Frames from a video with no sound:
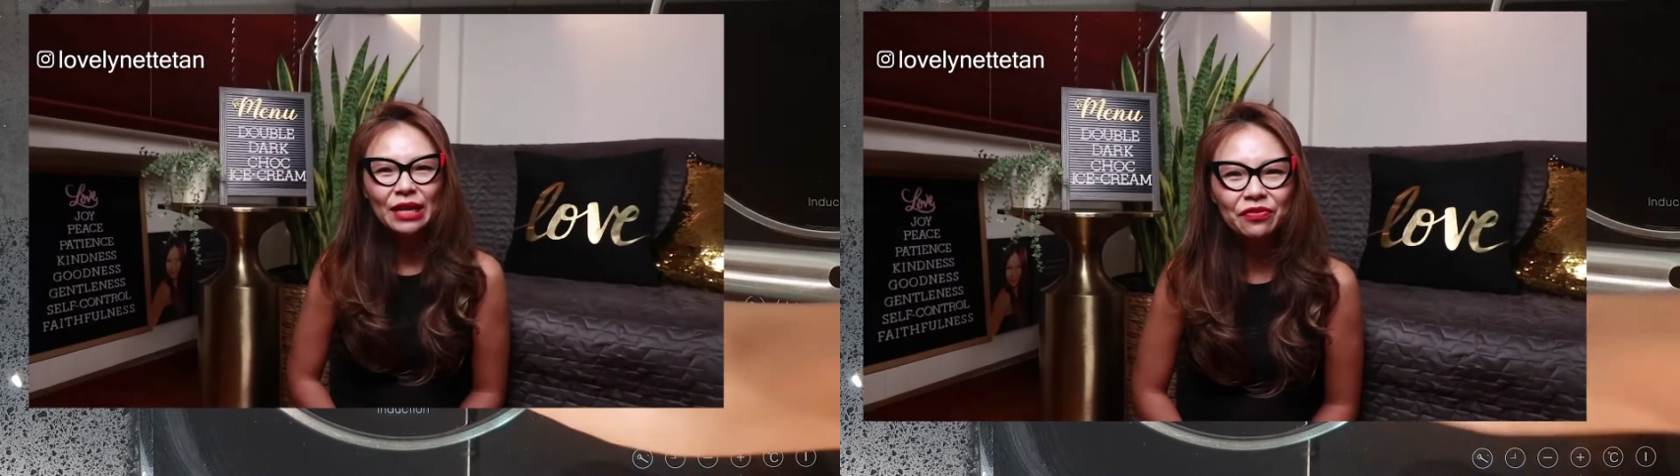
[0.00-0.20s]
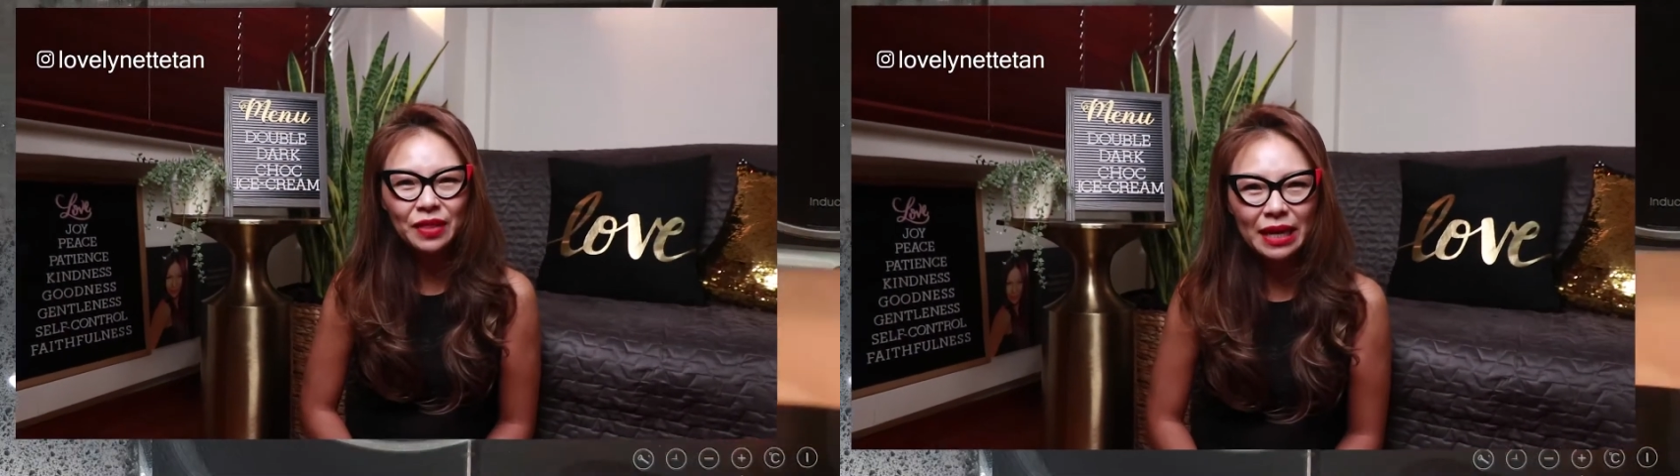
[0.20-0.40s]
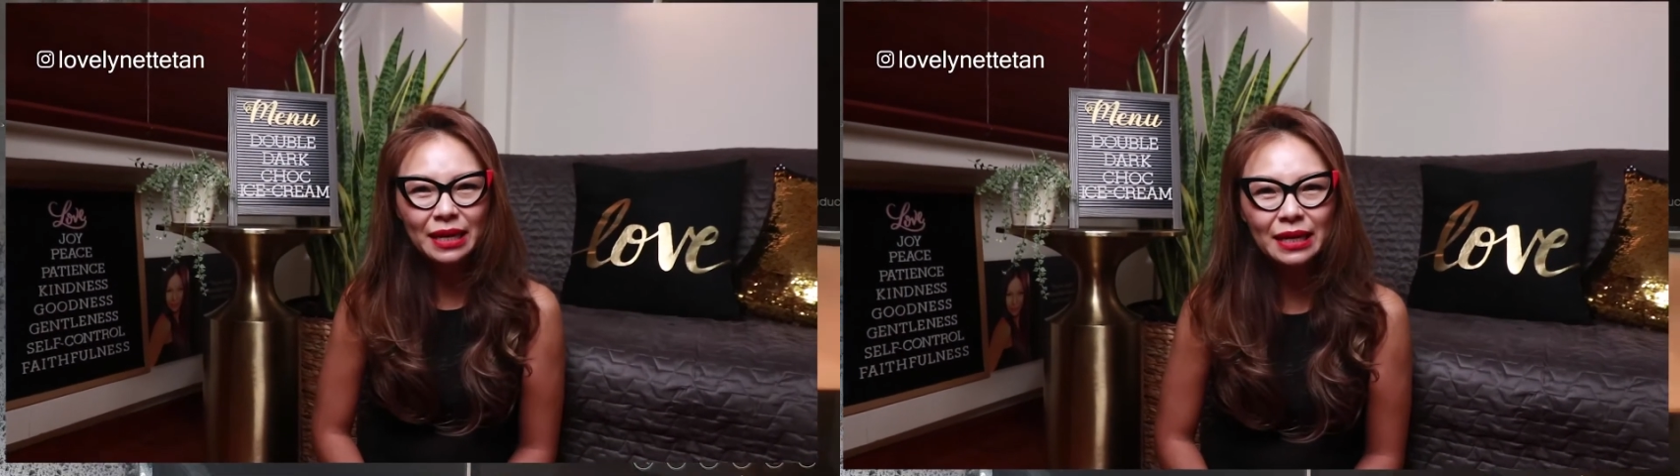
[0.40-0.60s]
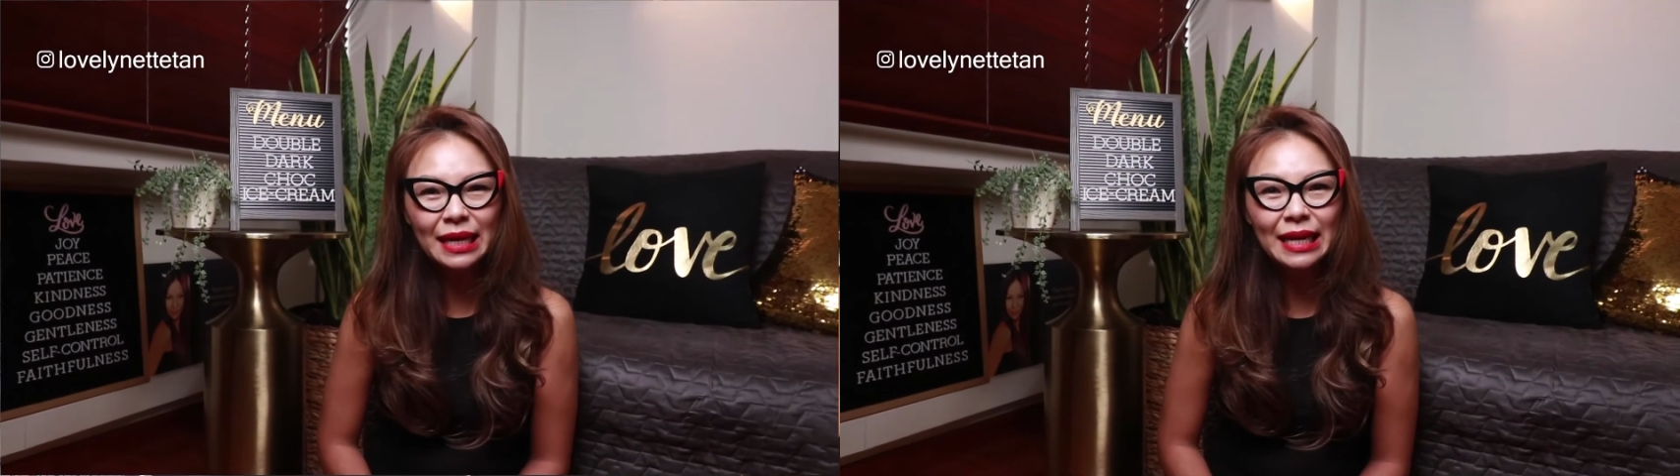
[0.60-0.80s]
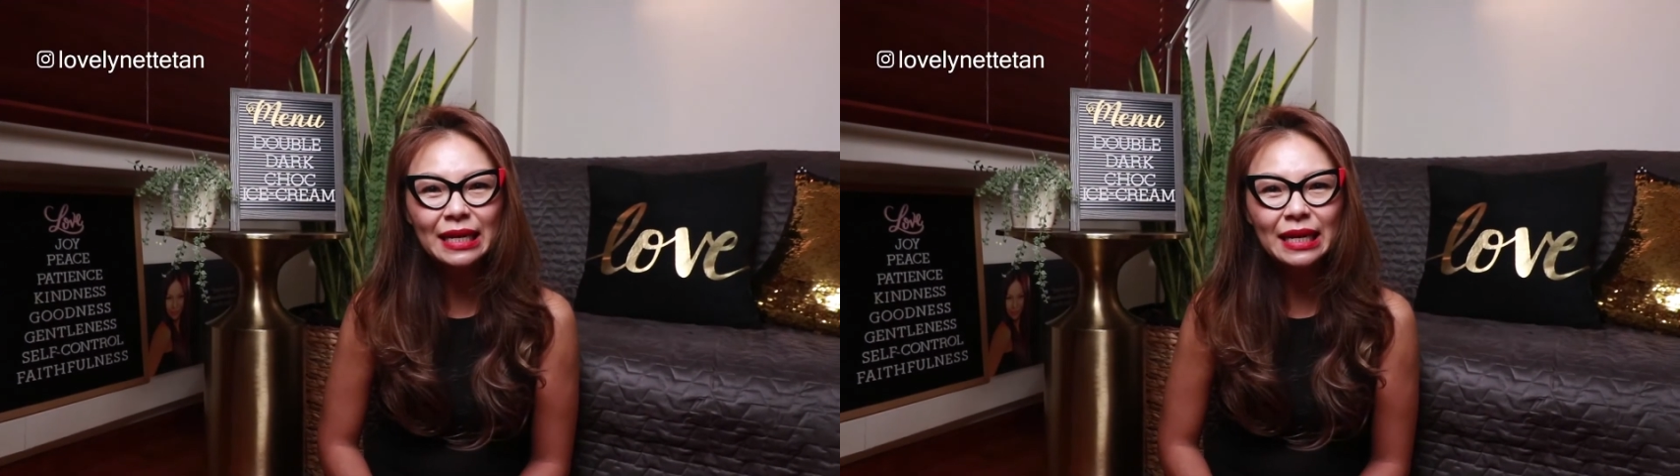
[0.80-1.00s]
Then
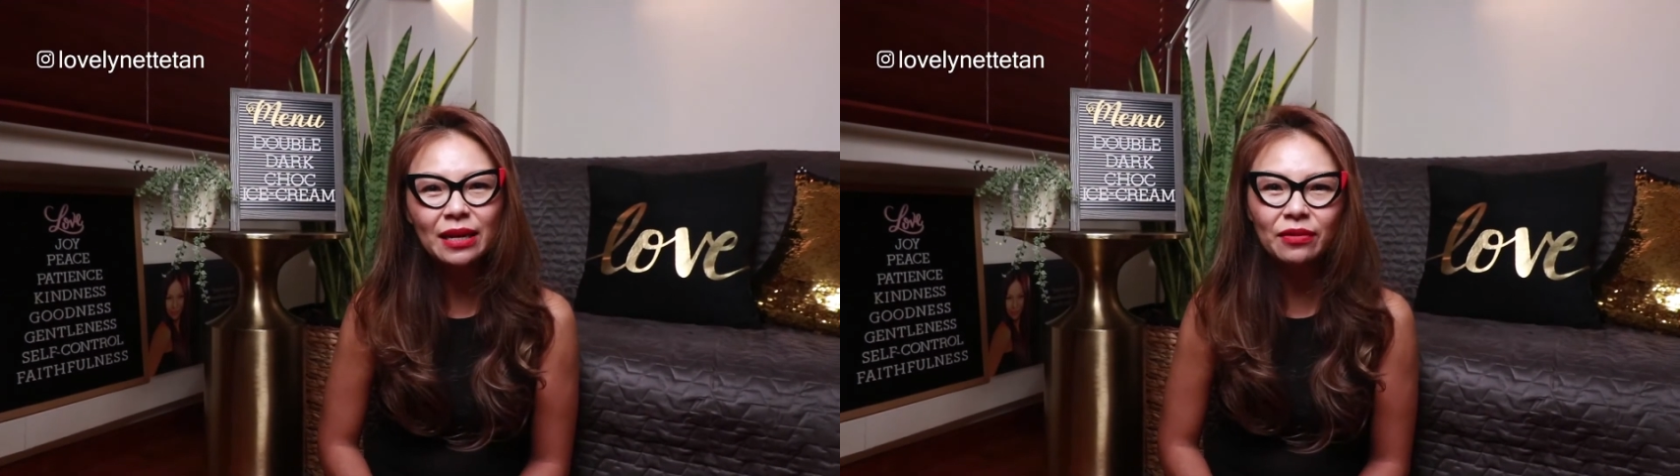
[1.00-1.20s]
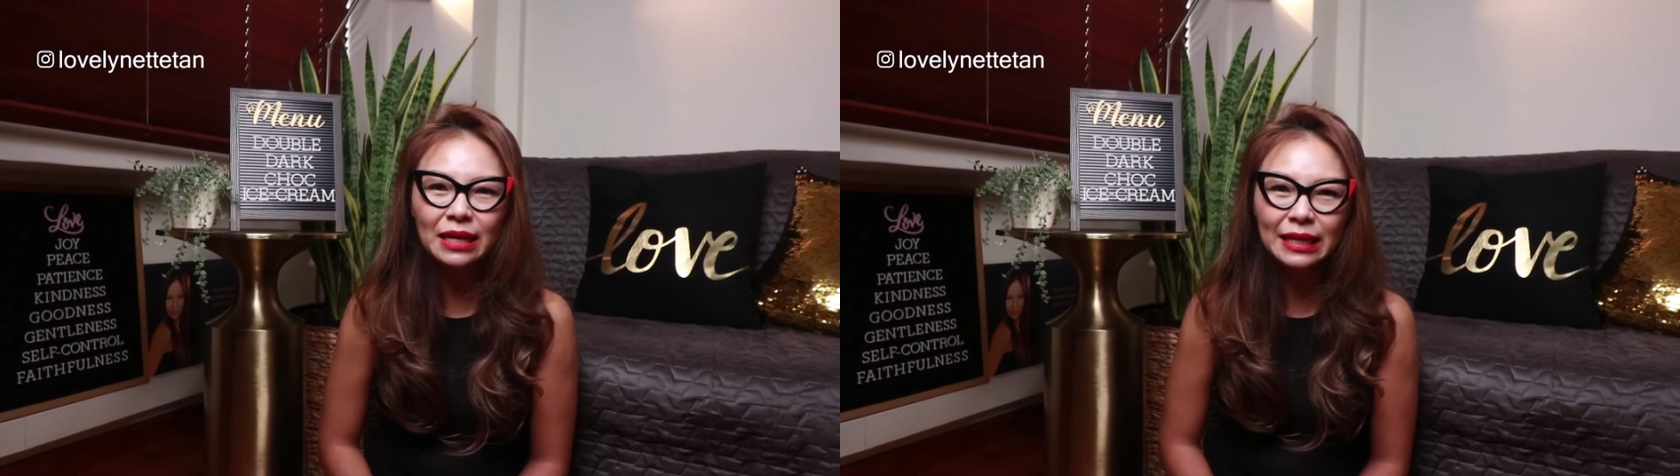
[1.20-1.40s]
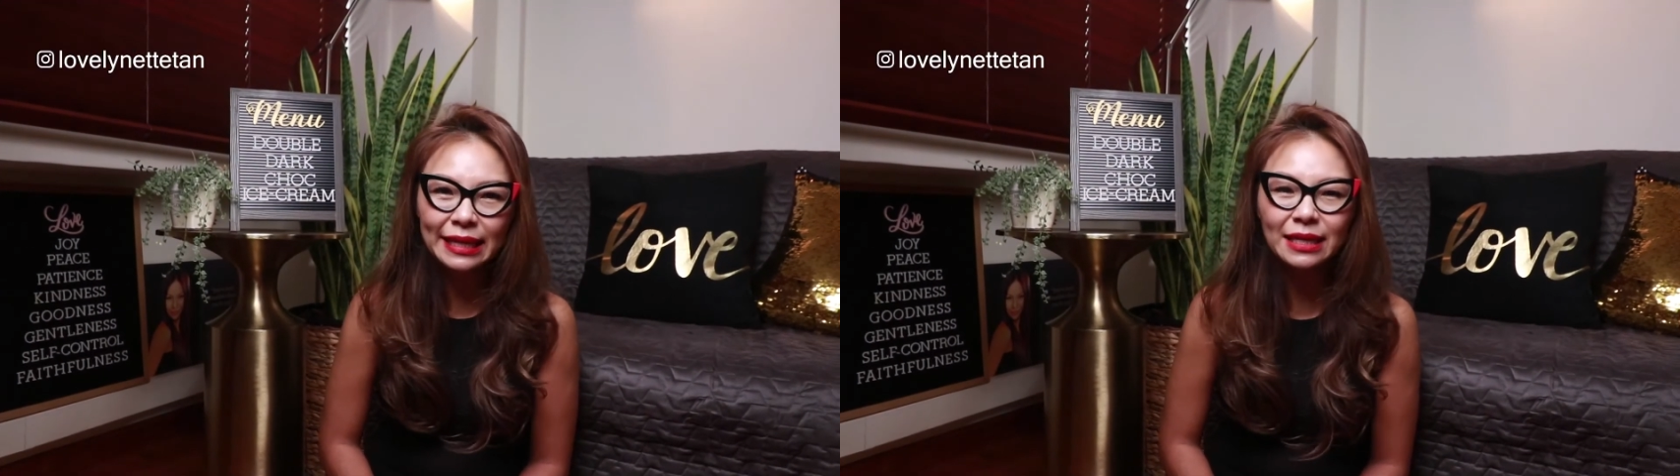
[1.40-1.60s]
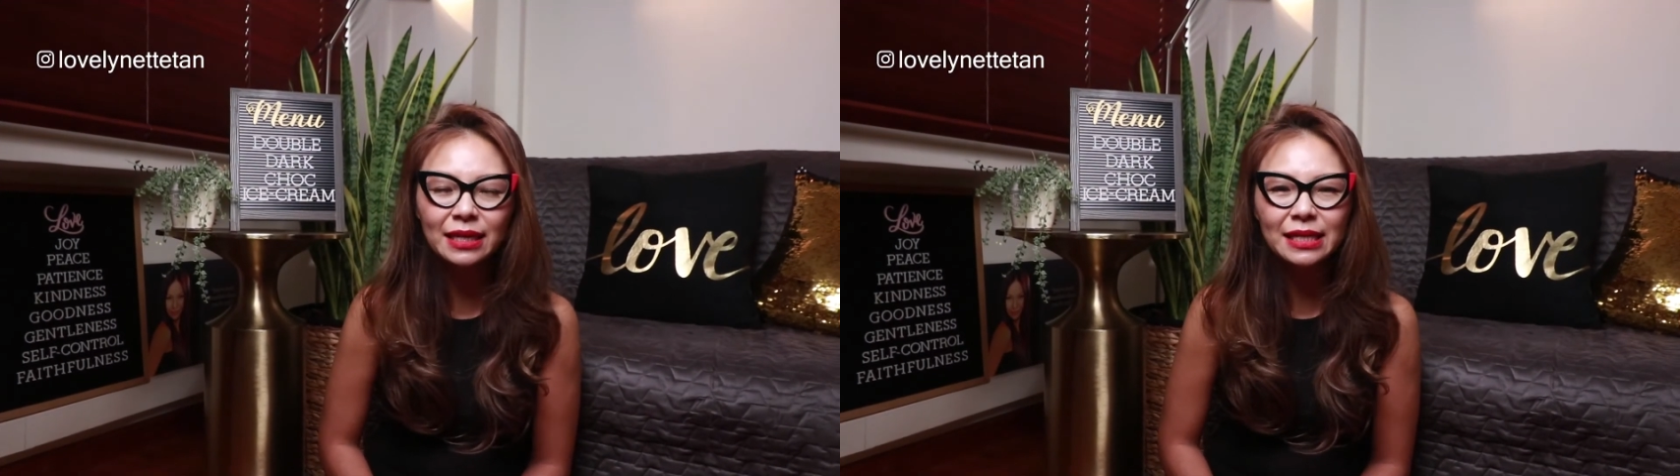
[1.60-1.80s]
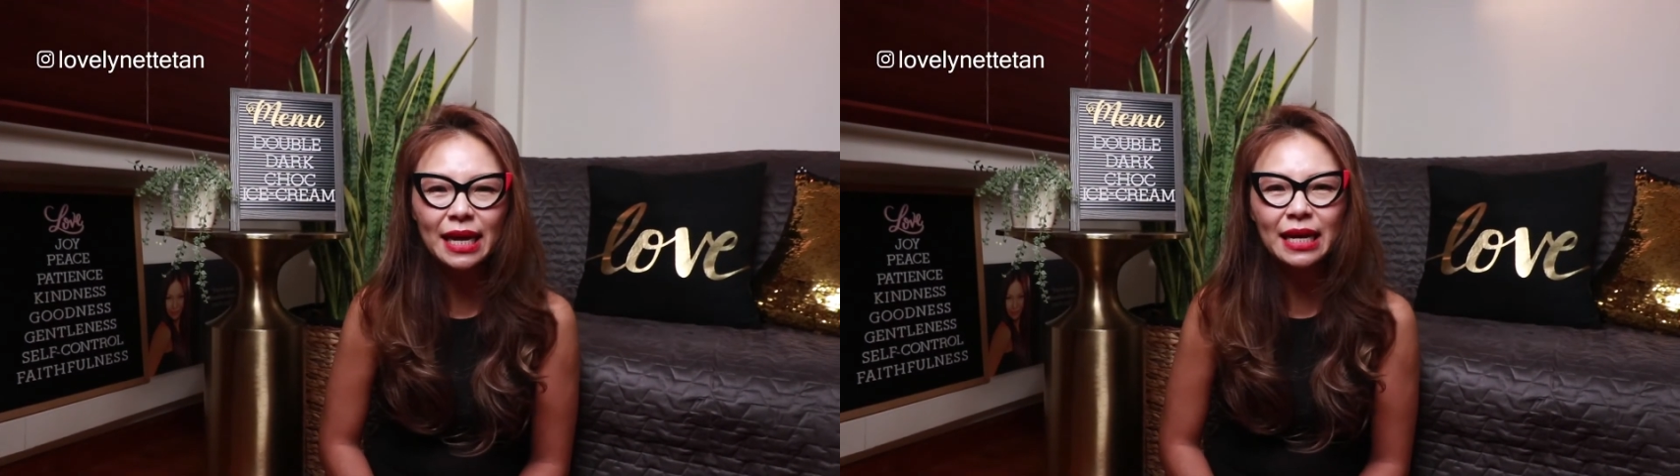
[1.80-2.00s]
in another clean
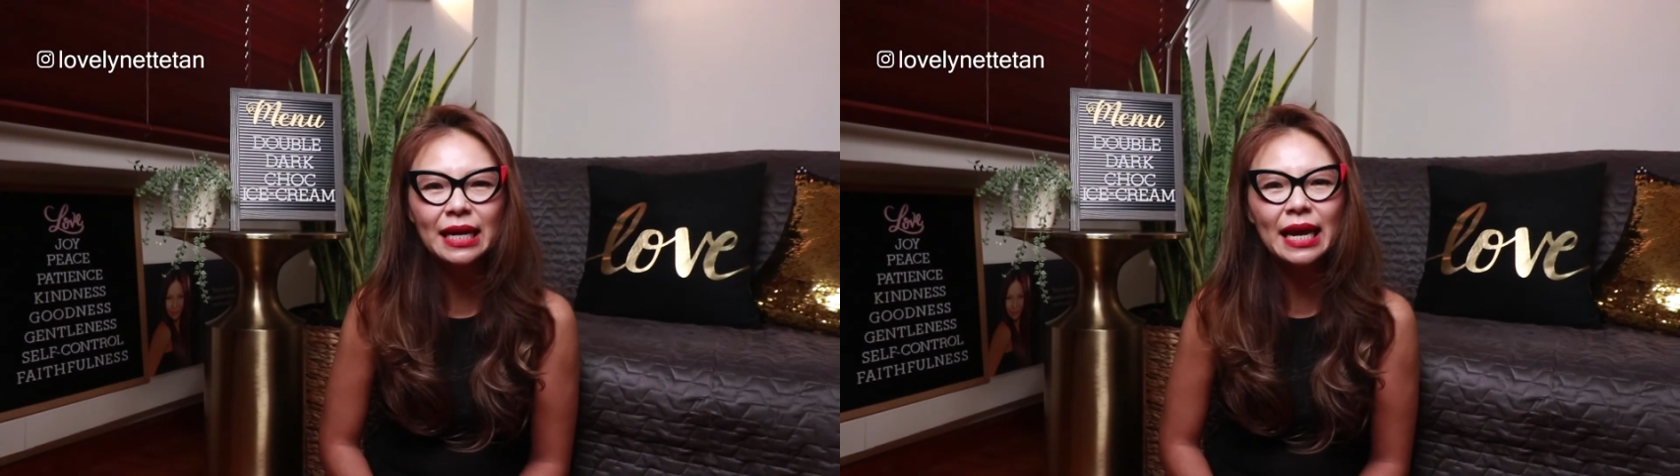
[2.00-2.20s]
container,